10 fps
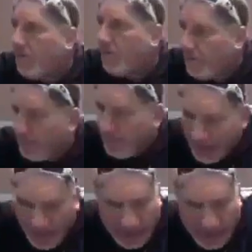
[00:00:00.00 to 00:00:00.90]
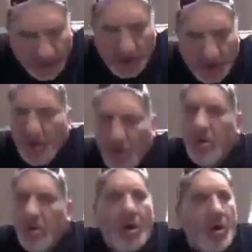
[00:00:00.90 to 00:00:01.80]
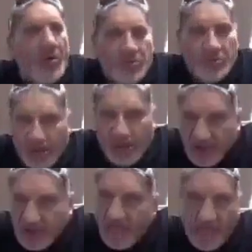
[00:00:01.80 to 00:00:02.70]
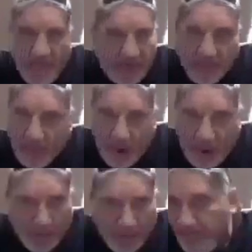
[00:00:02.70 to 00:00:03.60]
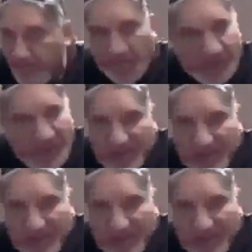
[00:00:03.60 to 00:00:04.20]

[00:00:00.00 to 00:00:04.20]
of Mexico, of Greece, and many more for